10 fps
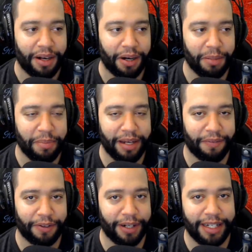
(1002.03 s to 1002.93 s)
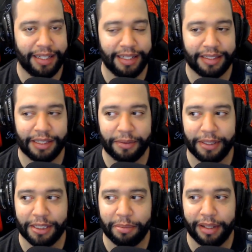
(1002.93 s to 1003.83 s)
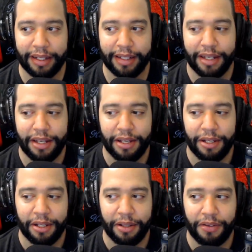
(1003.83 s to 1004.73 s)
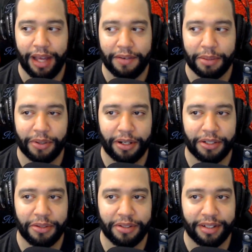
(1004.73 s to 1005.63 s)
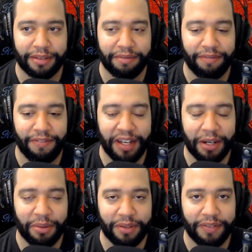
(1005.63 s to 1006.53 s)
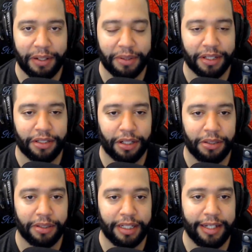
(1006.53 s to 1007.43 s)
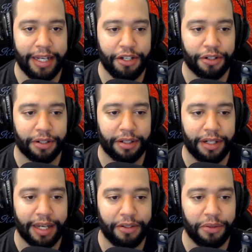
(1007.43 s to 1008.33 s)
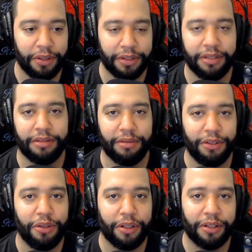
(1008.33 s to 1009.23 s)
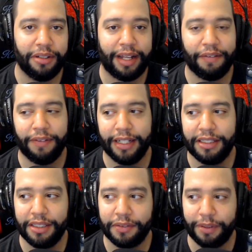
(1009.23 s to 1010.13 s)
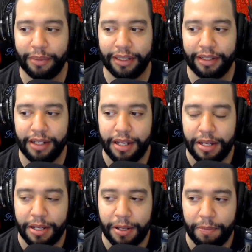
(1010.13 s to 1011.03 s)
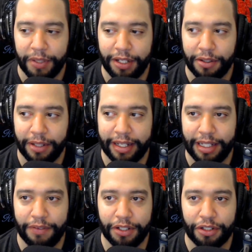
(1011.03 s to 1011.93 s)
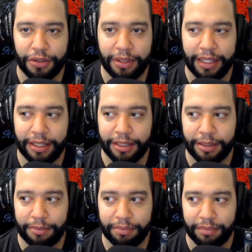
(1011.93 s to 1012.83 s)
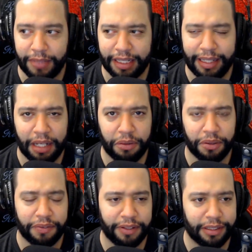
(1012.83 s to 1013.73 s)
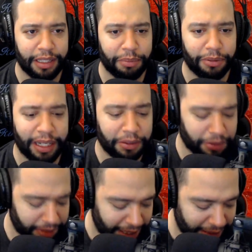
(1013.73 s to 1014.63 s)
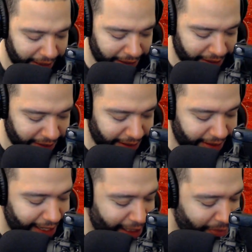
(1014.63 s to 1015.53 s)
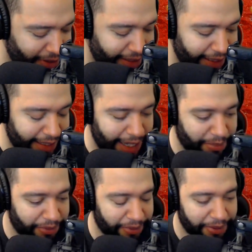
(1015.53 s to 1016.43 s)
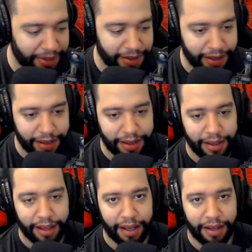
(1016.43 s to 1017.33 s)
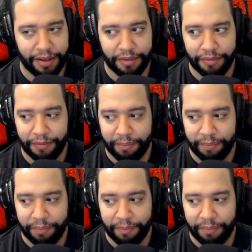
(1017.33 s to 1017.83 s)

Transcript: meant for anything serious, but you have some cartoons that are very, very adult in nature, and you learn life lessons from it. You know, like even a show like Naruto, for example. Naruto, I think, is a textbook example of